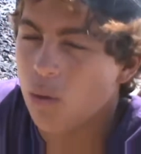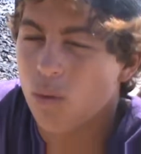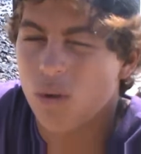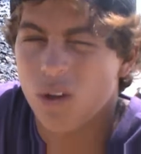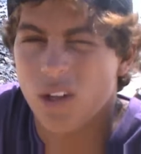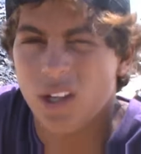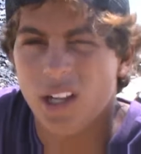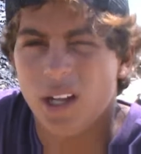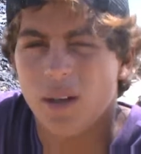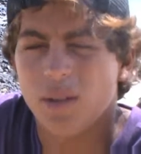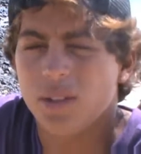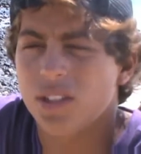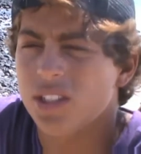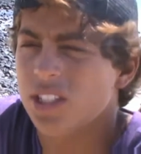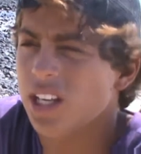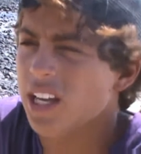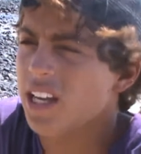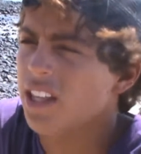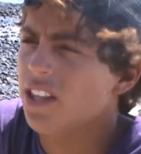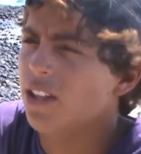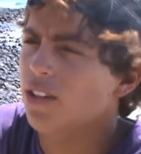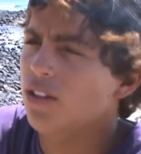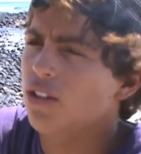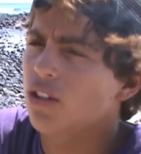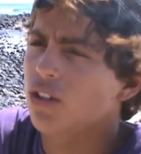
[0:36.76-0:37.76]
Well, I would
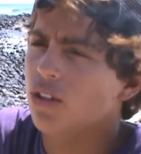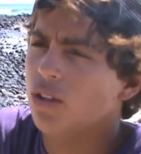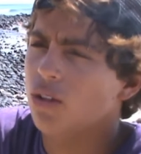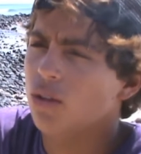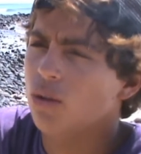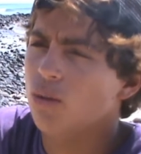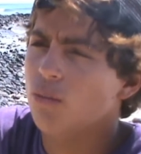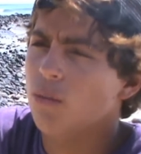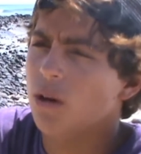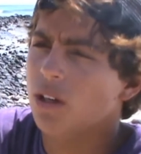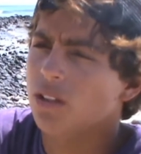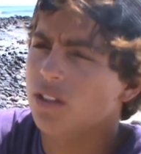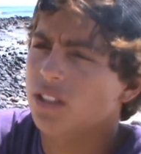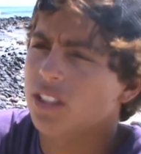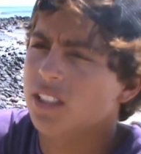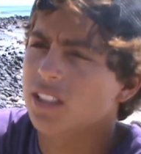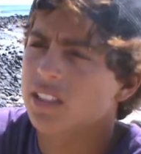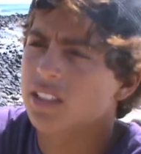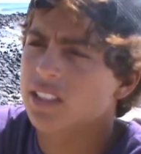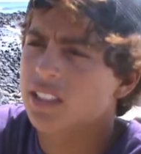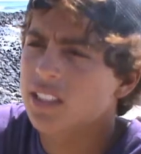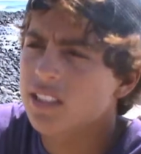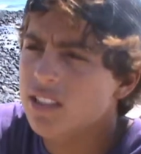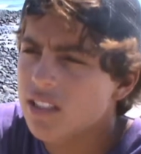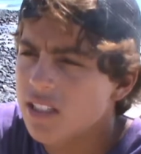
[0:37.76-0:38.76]
say the two most
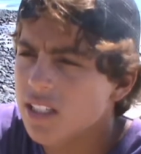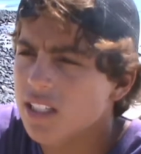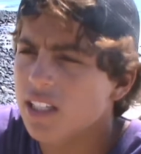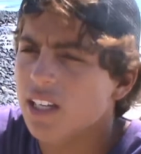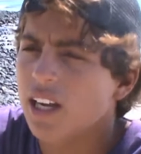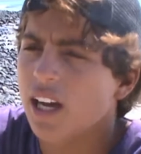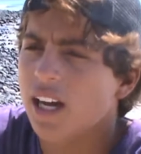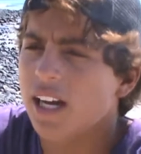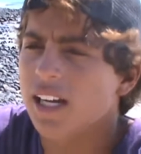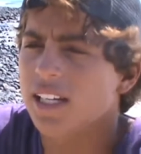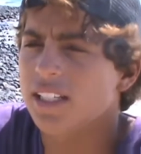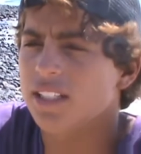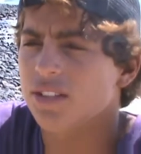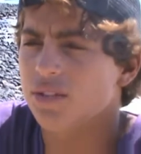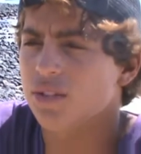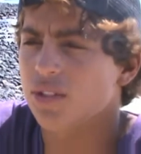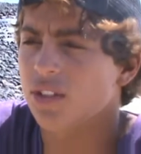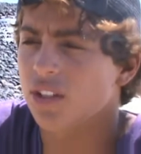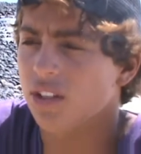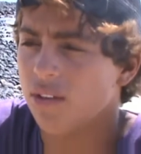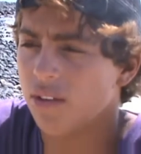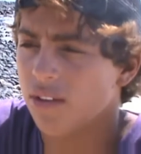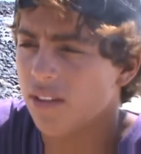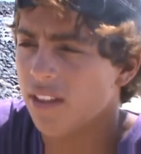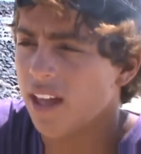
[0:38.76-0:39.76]
consistent guys
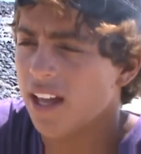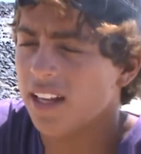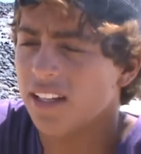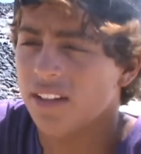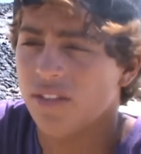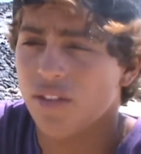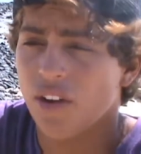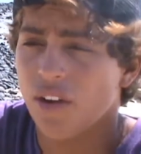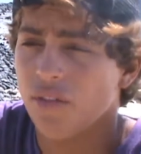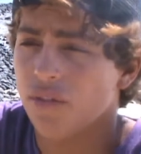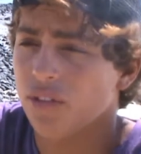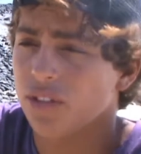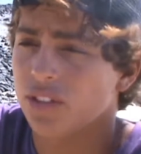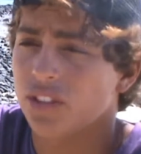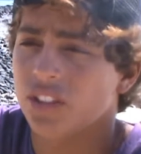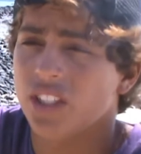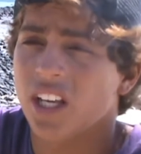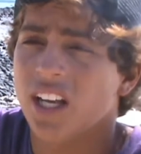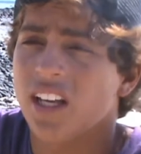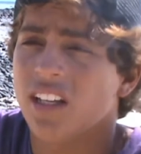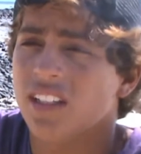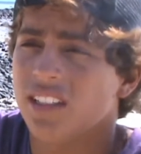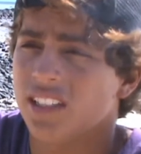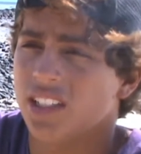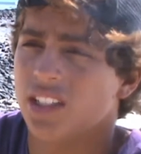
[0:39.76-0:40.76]
that have ever
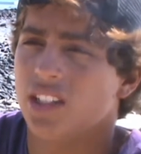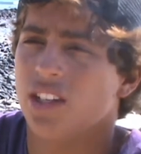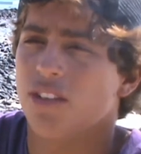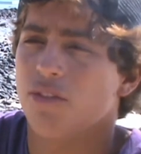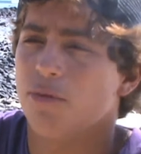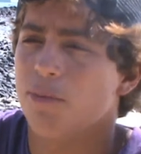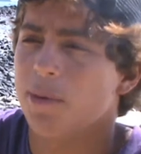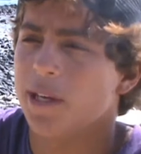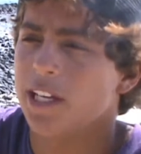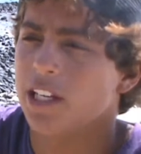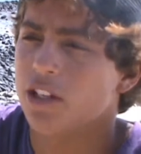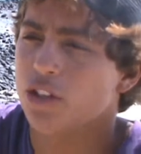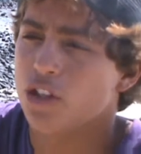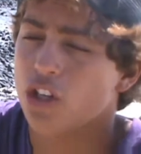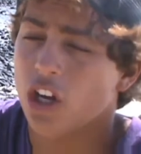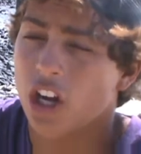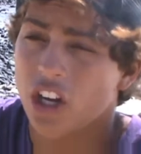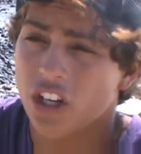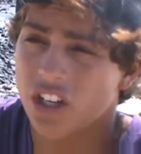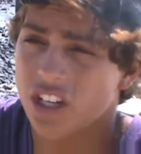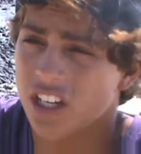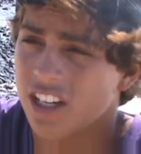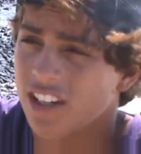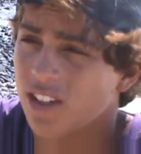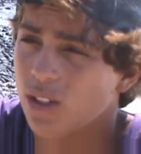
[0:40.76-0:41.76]
sailed here have been
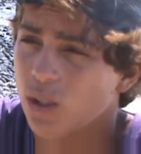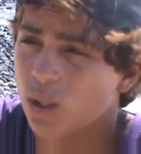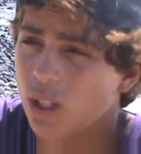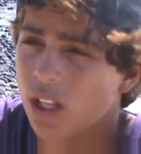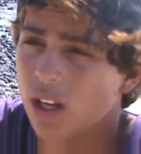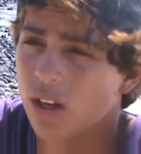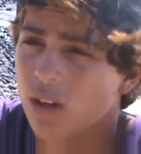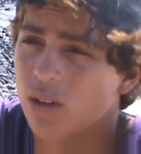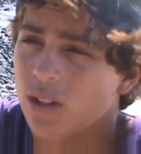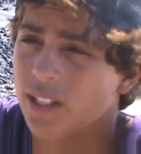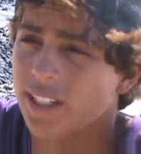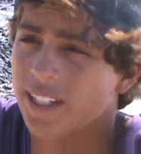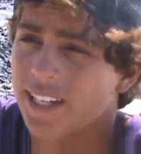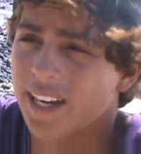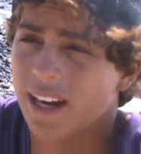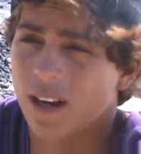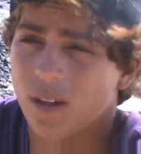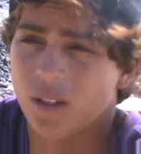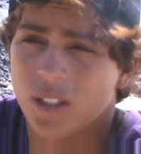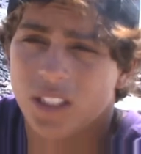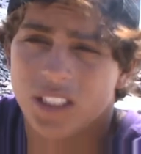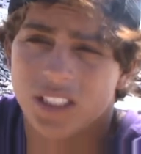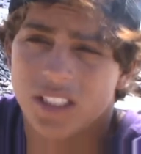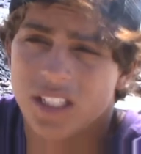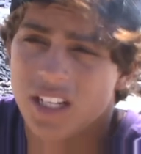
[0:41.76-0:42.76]
Josh Angulo and
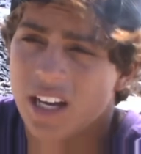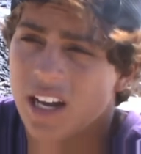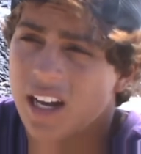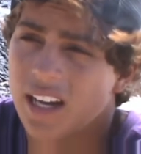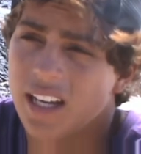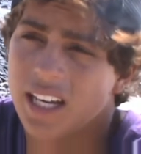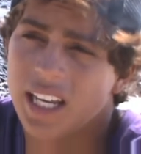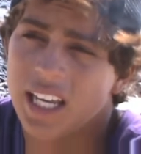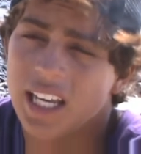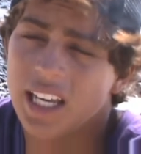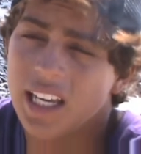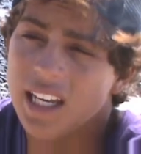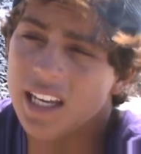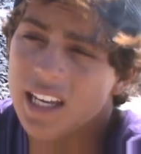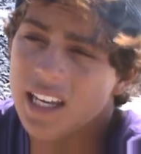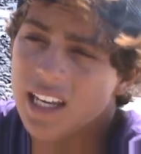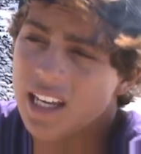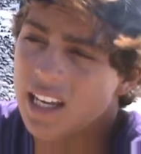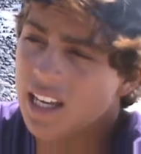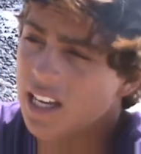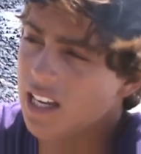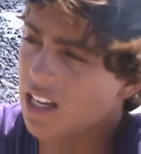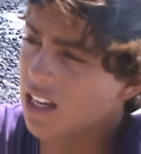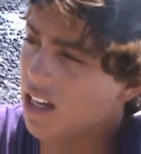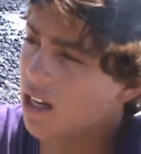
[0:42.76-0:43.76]
Cal Lisiati.
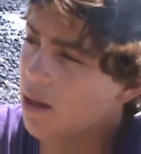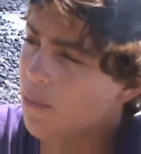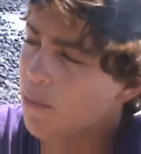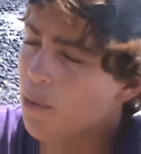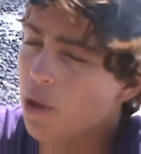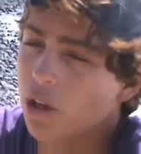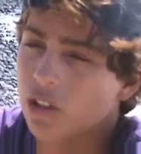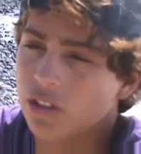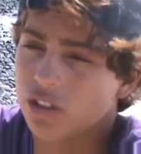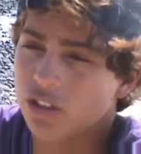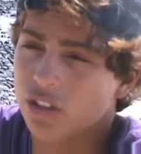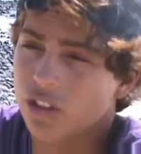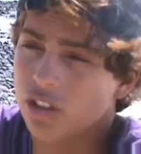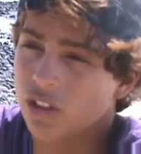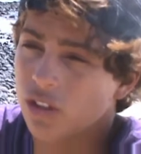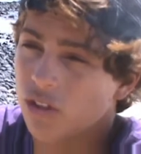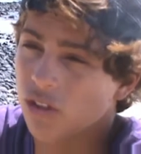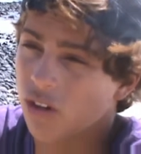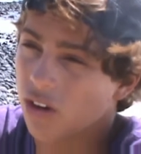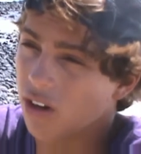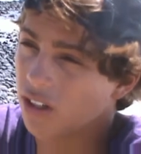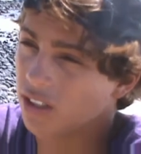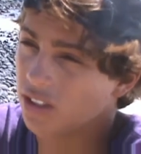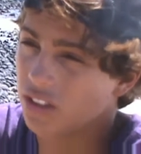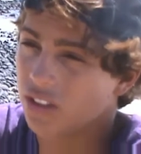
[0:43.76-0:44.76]
Those two
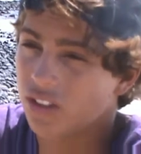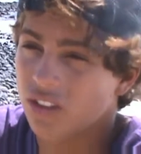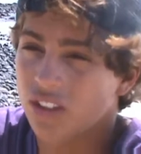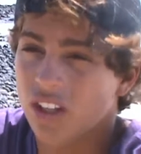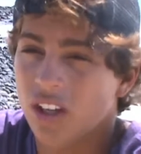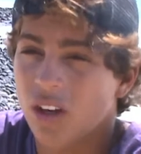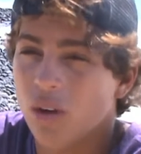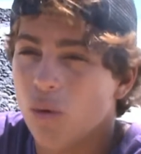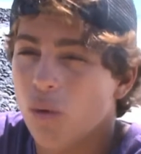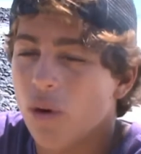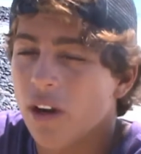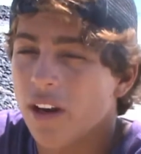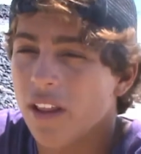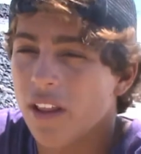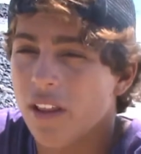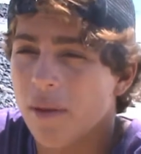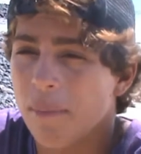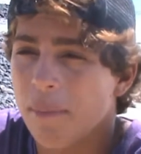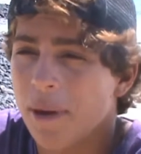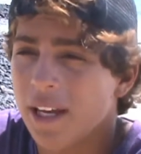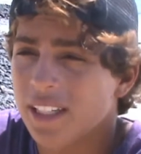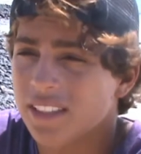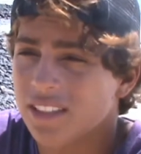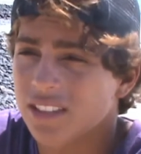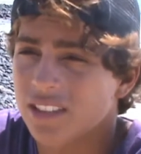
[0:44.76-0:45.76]
are still one of the
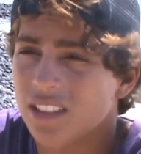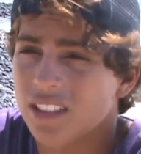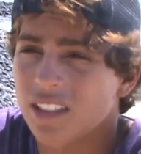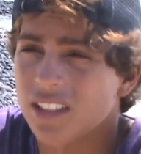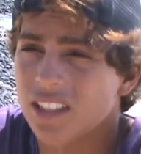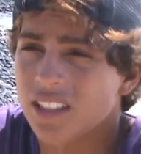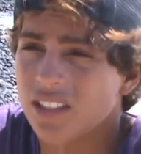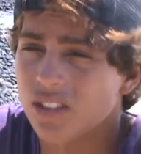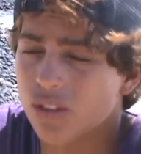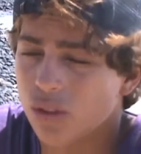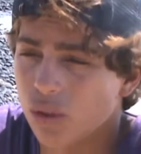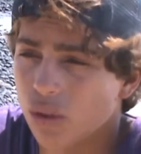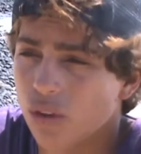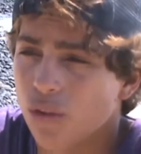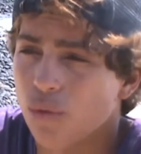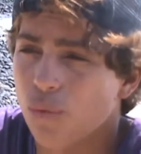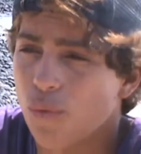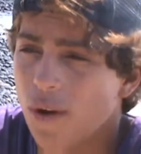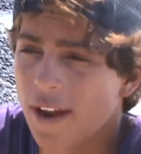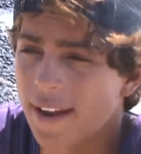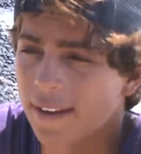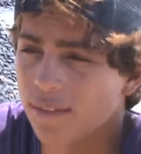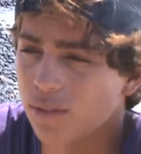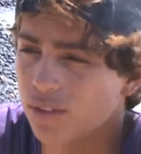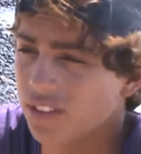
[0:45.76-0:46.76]
best in these sort of
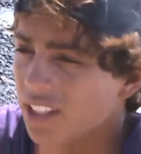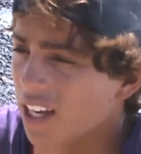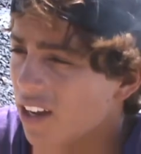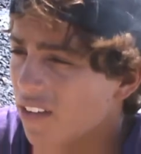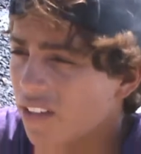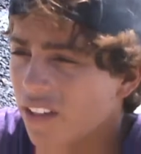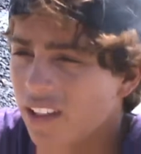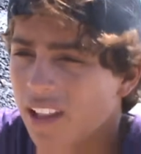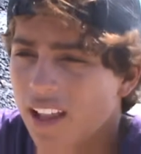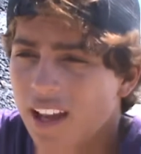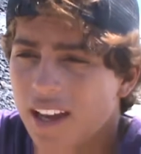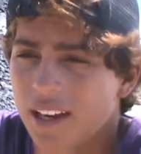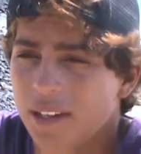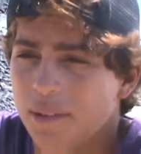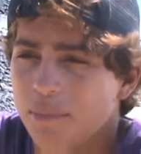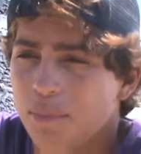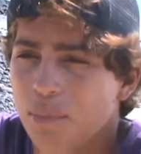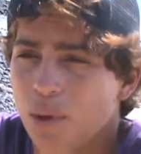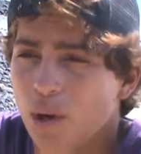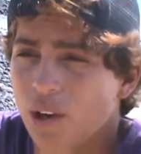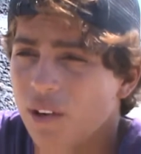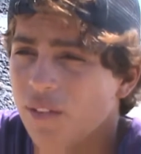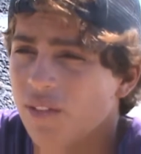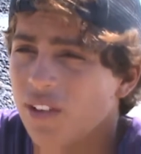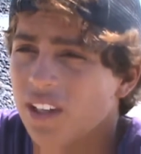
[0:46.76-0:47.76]
waves, down the line,
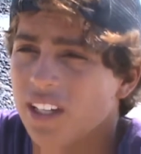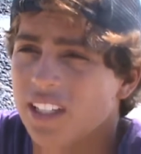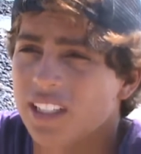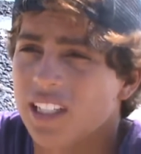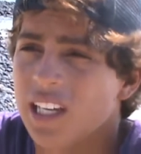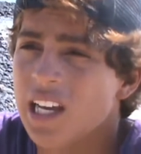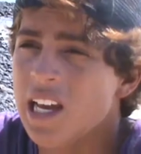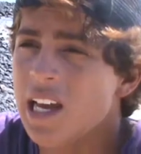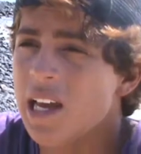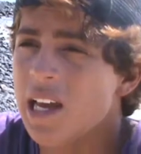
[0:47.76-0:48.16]
perfect